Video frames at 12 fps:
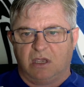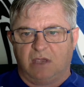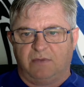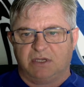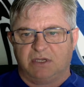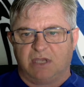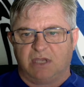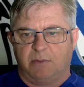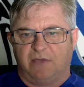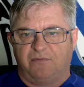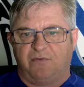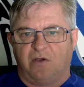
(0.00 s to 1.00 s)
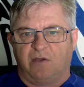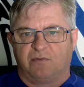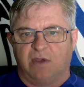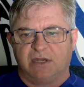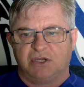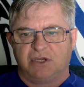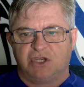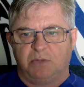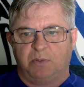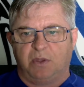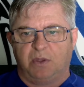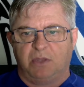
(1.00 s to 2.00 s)
I mean, he's only about $5,000
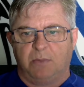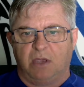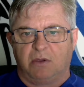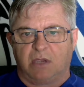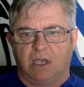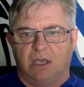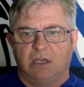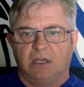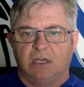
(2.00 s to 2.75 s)
cheaper than Moga,